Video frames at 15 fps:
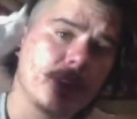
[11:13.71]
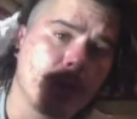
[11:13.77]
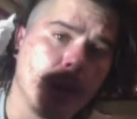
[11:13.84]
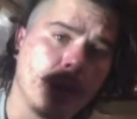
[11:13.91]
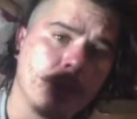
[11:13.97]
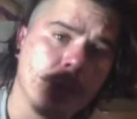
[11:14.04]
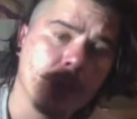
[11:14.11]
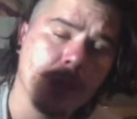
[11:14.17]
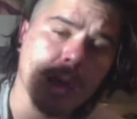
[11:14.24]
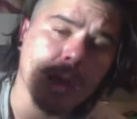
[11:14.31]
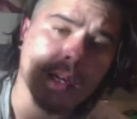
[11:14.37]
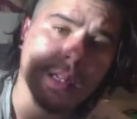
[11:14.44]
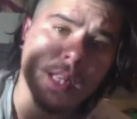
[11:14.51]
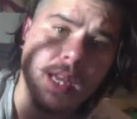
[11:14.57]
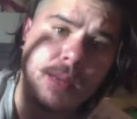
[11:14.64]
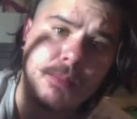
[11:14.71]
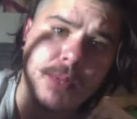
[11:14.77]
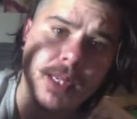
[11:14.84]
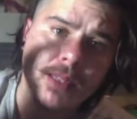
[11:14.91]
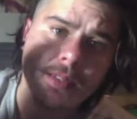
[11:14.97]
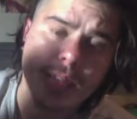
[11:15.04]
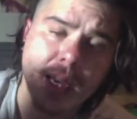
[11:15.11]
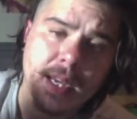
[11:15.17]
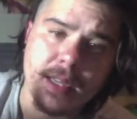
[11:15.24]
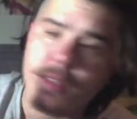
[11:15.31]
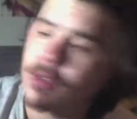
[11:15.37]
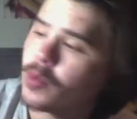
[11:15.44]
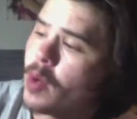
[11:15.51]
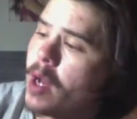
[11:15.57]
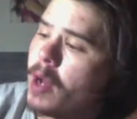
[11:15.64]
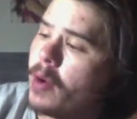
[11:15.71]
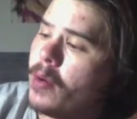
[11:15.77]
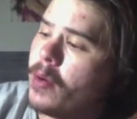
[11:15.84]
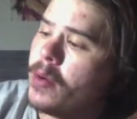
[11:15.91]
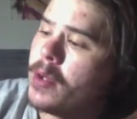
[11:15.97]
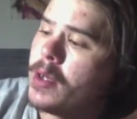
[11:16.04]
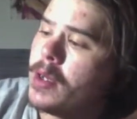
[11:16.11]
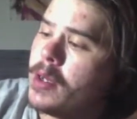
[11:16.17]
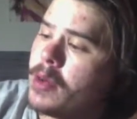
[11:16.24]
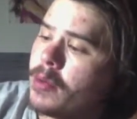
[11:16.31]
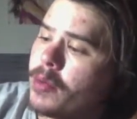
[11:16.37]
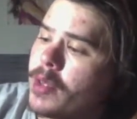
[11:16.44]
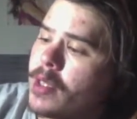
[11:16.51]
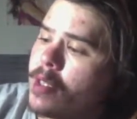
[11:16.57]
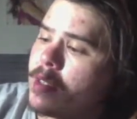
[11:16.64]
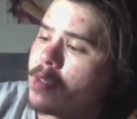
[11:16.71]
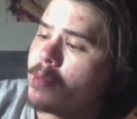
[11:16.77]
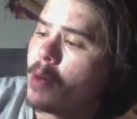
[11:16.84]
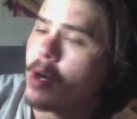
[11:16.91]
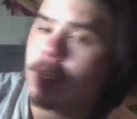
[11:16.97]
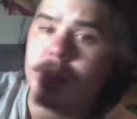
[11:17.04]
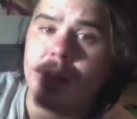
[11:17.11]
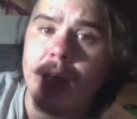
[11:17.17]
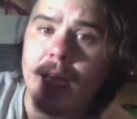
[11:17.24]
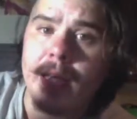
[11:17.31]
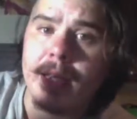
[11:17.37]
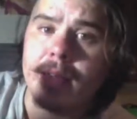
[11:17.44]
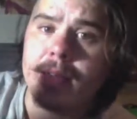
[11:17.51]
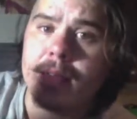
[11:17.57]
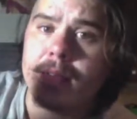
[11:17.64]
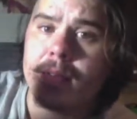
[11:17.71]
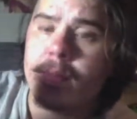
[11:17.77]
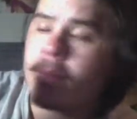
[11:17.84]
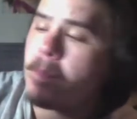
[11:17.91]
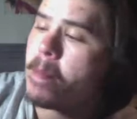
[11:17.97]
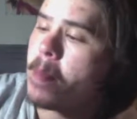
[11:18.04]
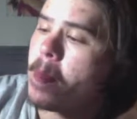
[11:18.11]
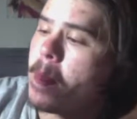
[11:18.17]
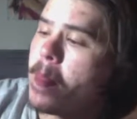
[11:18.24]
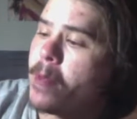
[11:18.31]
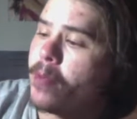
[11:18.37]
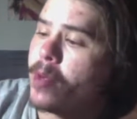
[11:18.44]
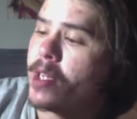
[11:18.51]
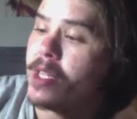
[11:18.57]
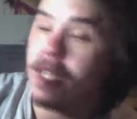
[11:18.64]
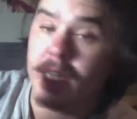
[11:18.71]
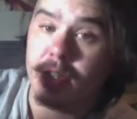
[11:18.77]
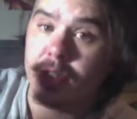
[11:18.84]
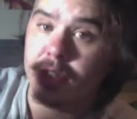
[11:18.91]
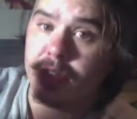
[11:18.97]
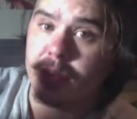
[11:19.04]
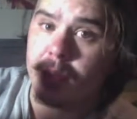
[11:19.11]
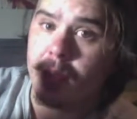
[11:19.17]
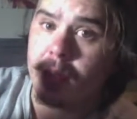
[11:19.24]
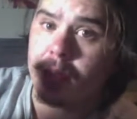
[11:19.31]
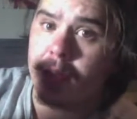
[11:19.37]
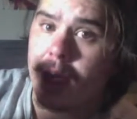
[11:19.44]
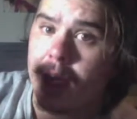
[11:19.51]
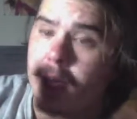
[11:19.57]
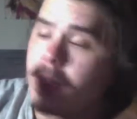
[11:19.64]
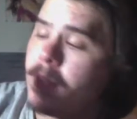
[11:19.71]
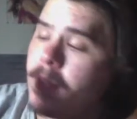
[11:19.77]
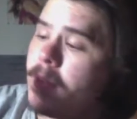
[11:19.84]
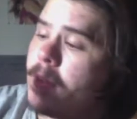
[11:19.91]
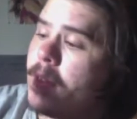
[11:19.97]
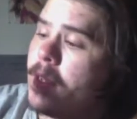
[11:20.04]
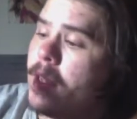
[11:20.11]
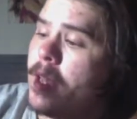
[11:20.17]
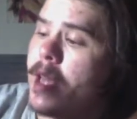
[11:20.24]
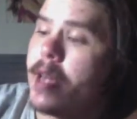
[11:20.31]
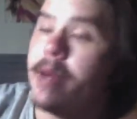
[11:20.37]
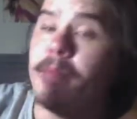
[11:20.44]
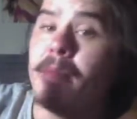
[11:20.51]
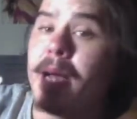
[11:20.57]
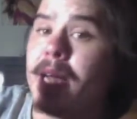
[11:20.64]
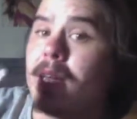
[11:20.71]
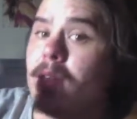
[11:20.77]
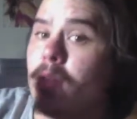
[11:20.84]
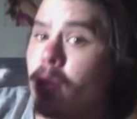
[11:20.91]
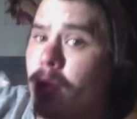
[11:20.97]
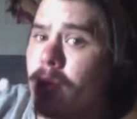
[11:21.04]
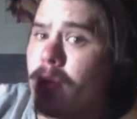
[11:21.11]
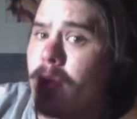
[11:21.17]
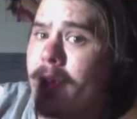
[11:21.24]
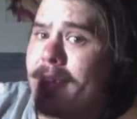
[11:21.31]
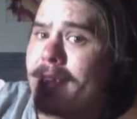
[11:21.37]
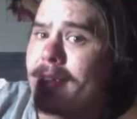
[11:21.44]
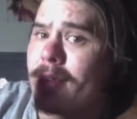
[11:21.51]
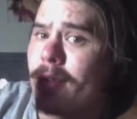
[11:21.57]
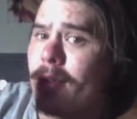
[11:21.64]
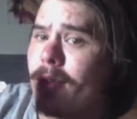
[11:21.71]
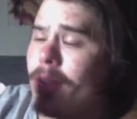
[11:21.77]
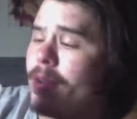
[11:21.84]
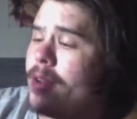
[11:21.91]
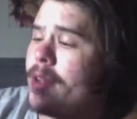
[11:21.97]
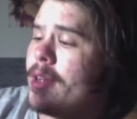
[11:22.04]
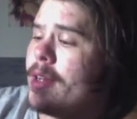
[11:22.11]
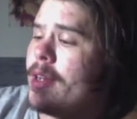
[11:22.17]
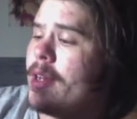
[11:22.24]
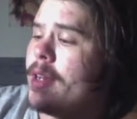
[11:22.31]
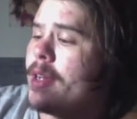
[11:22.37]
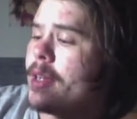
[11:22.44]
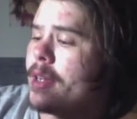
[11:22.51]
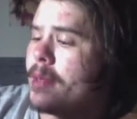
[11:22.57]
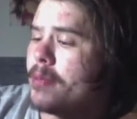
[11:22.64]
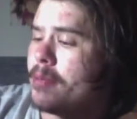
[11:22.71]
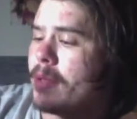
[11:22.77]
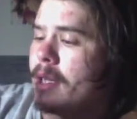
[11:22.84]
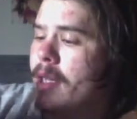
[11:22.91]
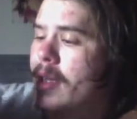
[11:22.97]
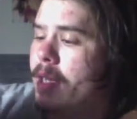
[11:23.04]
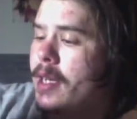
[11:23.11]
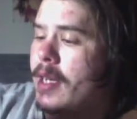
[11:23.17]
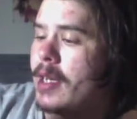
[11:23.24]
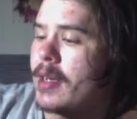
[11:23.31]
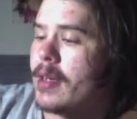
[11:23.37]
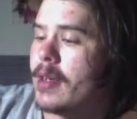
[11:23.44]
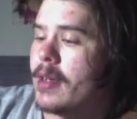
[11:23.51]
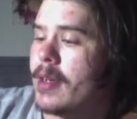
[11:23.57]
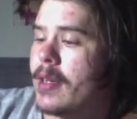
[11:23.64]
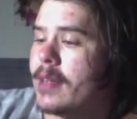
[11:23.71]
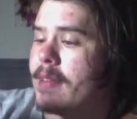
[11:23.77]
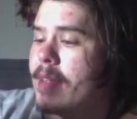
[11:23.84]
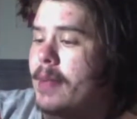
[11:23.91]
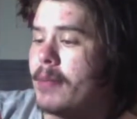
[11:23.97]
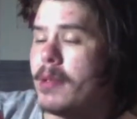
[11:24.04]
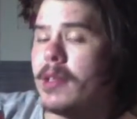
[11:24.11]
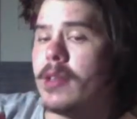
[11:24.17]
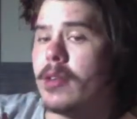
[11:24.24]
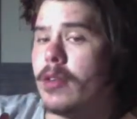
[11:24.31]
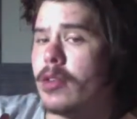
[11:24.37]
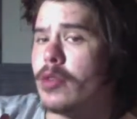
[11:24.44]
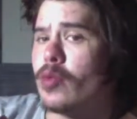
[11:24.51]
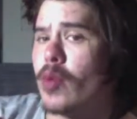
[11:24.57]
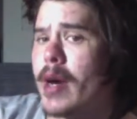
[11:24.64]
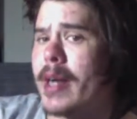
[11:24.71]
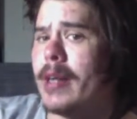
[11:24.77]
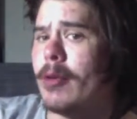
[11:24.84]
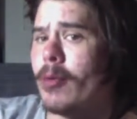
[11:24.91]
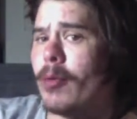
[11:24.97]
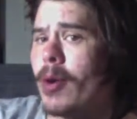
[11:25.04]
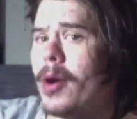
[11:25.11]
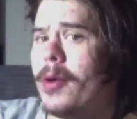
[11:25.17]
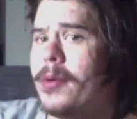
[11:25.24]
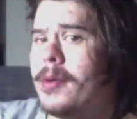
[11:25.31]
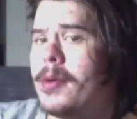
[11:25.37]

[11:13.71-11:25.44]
problem with my Cloud Beast tank as well, with your Smok tanks, when you get a new Smok tank, and it may look like it's all completely assembled and looks ready to roll.